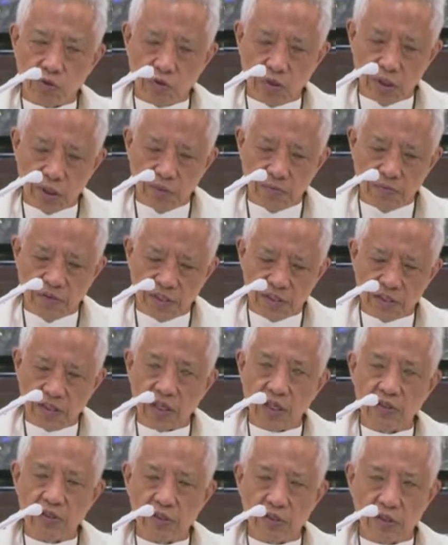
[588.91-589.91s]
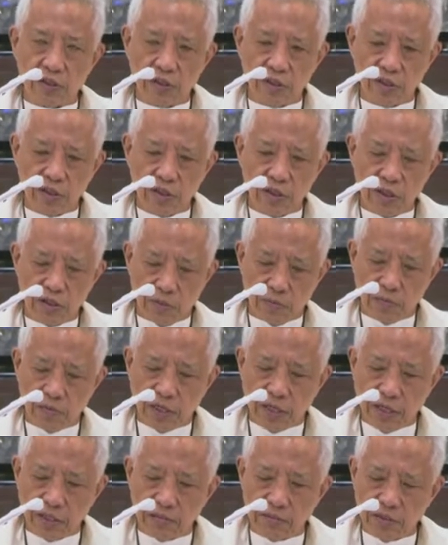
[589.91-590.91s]
to the devastation of
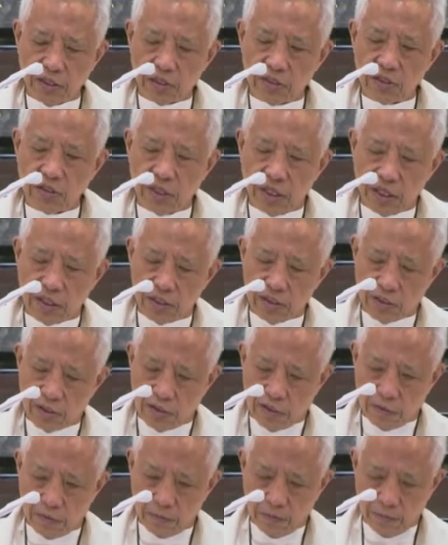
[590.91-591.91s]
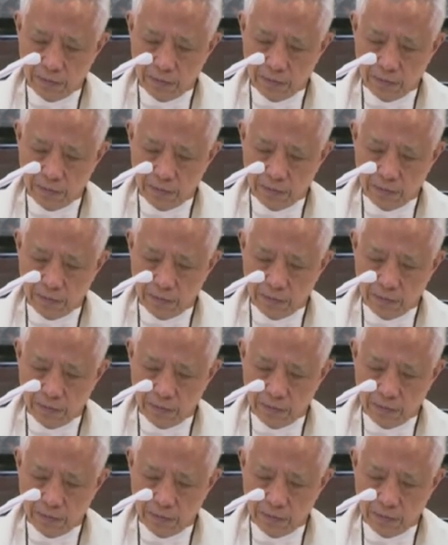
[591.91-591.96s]
climate change.